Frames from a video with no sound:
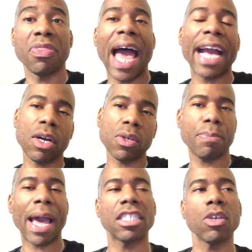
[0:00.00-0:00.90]
That goes
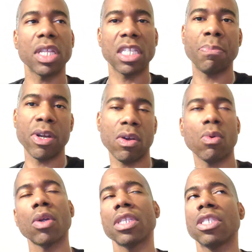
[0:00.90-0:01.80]
back to what the spirit
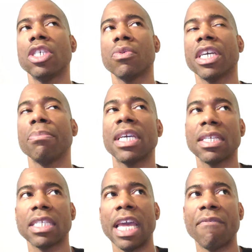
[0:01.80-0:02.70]
world is doing.
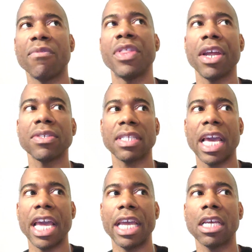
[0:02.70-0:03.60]
Because if they're
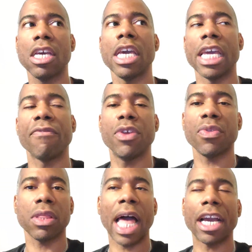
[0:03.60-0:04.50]
saying, if
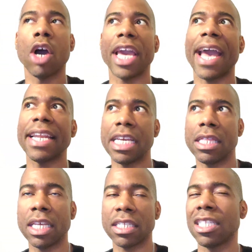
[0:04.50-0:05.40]
you're like, okay, I
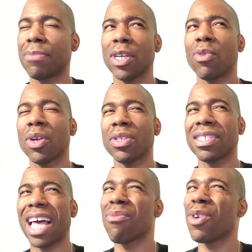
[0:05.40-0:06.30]
need this, and the spirit world
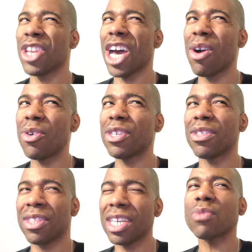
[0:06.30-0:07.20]
is like, well, no,
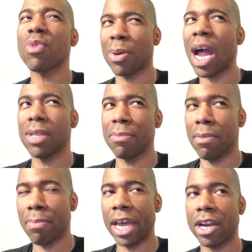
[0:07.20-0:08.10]
this would probably
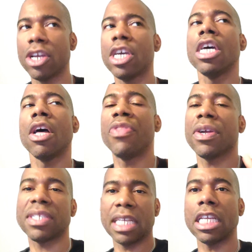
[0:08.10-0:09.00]
be better.
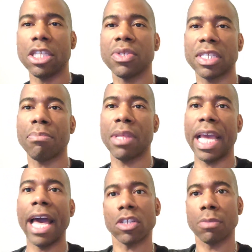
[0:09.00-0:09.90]
They're sending you
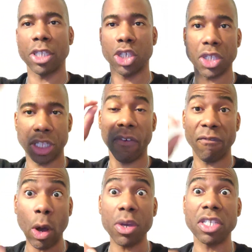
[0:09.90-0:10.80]
something else, but you're still
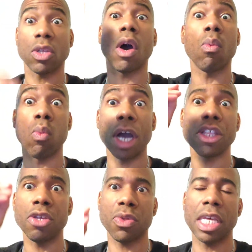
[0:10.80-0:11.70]
focused on
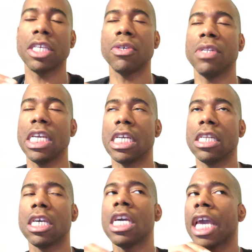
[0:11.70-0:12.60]
what you think you
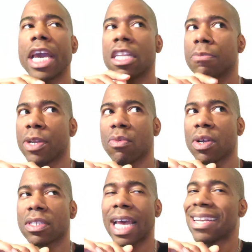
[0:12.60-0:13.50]
need. And the spirit
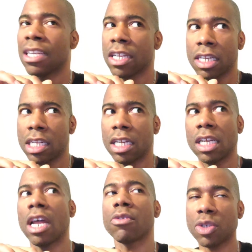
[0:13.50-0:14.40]
world is like, no, no, no, no,
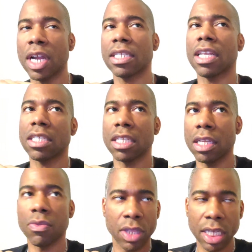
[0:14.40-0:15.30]
no, trust us.
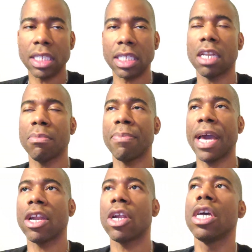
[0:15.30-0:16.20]
This is going to be
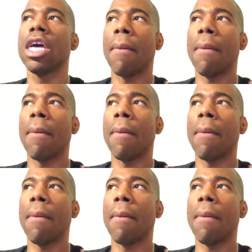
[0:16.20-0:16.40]
better.